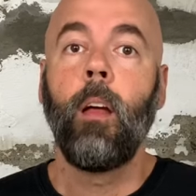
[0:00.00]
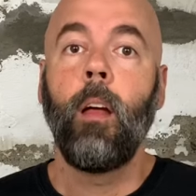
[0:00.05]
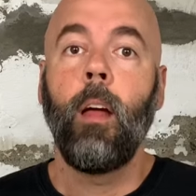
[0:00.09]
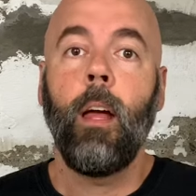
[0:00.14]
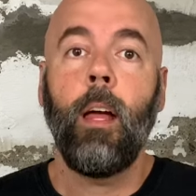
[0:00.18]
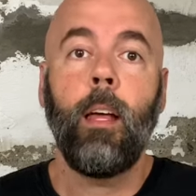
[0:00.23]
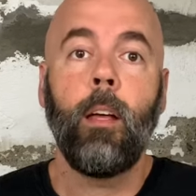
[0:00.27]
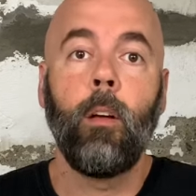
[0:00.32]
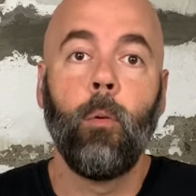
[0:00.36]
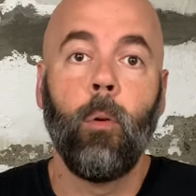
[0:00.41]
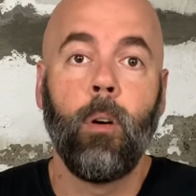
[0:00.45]

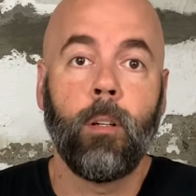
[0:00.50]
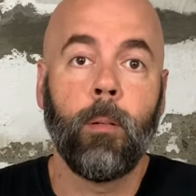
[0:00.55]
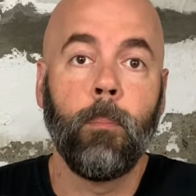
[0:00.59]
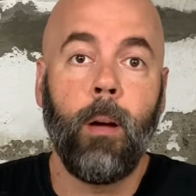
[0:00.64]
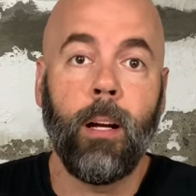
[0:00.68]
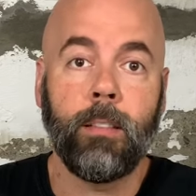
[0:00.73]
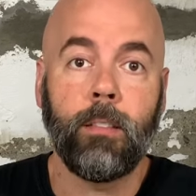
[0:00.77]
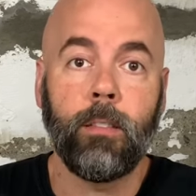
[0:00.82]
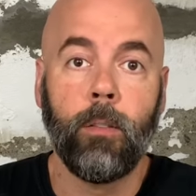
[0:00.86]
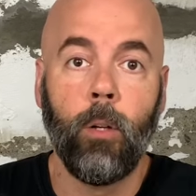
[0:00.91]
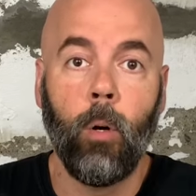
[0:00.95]
Hey, welcome
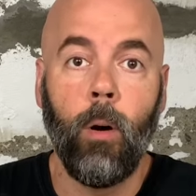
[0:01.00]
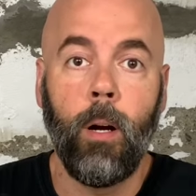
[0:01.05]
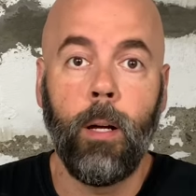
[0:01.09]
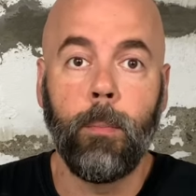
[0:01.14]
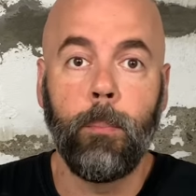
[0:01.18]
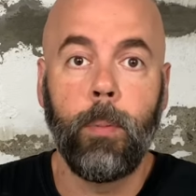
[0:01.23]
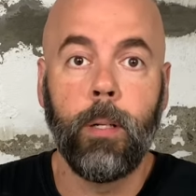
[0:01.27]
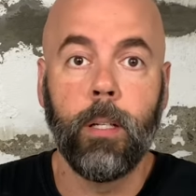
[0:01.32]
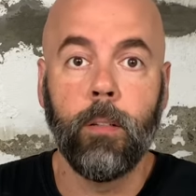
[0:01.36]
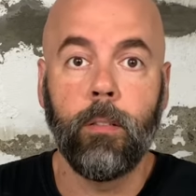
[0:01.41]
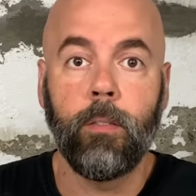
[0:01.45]
back to No
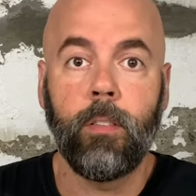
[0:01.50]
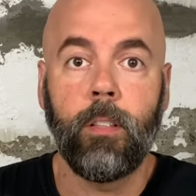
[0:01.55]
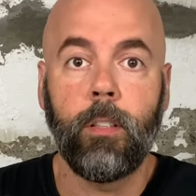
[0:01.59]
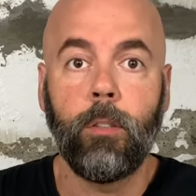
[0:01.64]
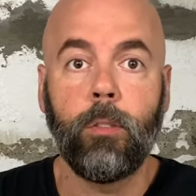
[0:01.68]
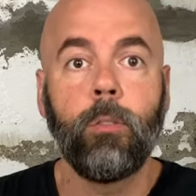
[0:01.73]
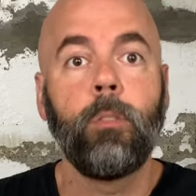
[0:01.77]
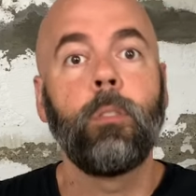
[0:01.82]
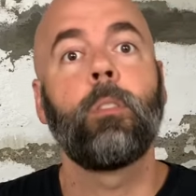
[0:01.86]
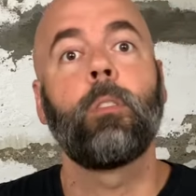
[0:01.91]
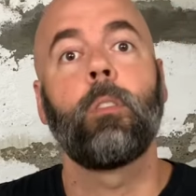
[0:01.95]
Hype Beer
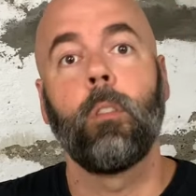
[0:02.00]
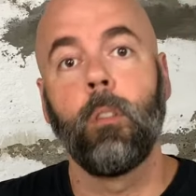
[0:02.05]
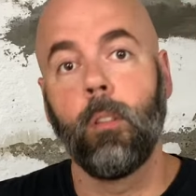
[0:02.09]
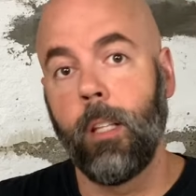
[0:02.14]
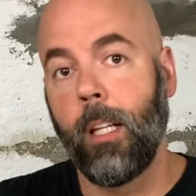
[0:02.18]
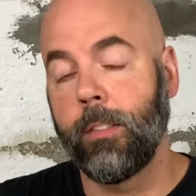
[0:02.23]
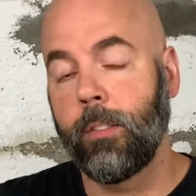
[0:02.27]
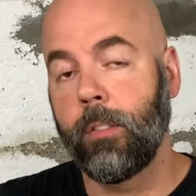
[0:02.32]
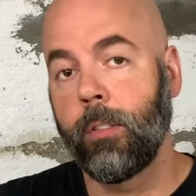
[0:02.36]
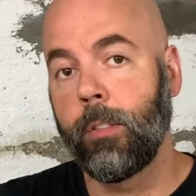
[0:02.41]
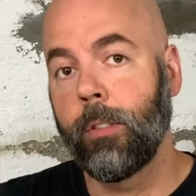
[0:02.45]
Reviews.
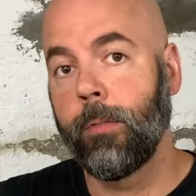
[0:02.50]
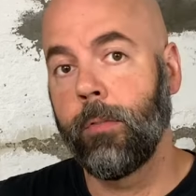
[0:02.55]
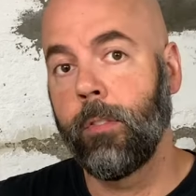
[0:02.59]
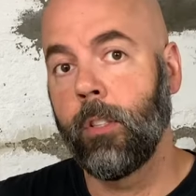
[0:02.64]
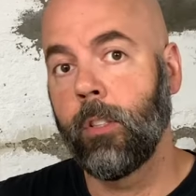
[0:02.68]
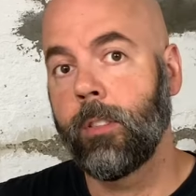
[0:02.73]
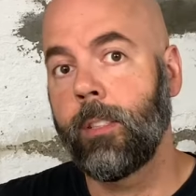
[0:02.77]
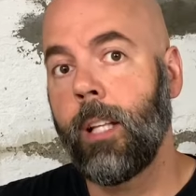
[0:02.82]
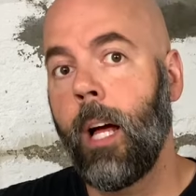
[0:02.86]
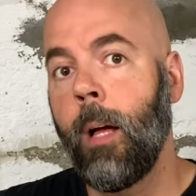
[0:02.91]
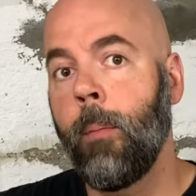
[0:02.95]
Unless it's your
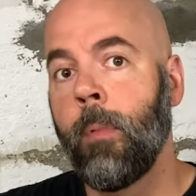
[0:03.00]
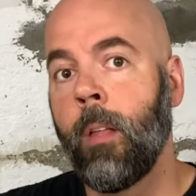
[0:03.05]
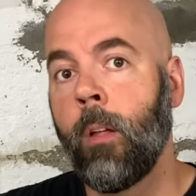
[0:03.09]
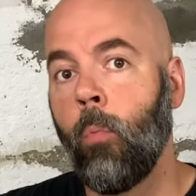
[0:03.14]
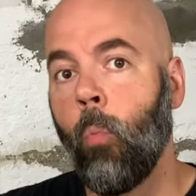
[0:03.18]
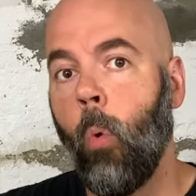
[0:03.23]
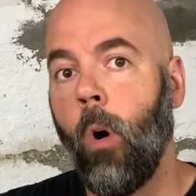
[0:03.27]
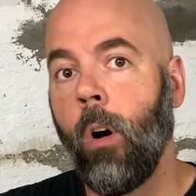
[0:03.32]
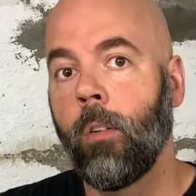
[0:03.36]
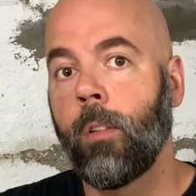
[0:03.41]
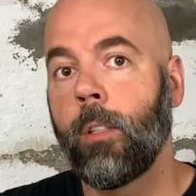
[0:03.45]
first time, then
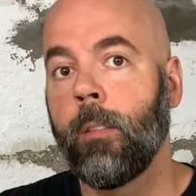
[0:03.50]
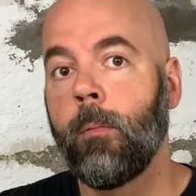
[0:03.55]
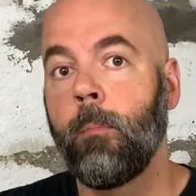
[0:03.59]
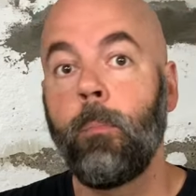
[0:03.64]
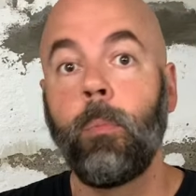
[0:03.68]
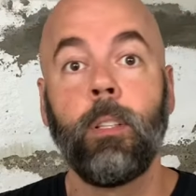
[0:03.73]
welcome.